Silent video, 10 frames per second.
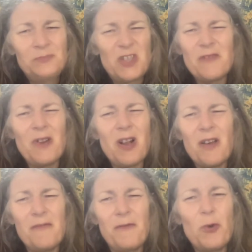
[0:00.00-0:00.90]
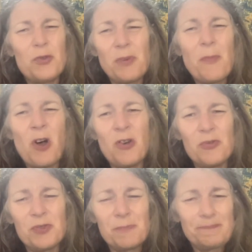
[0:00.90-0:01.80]
Something like 400
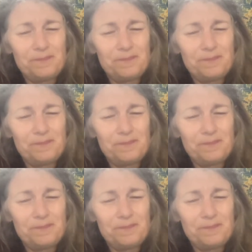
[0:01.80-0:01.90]
miles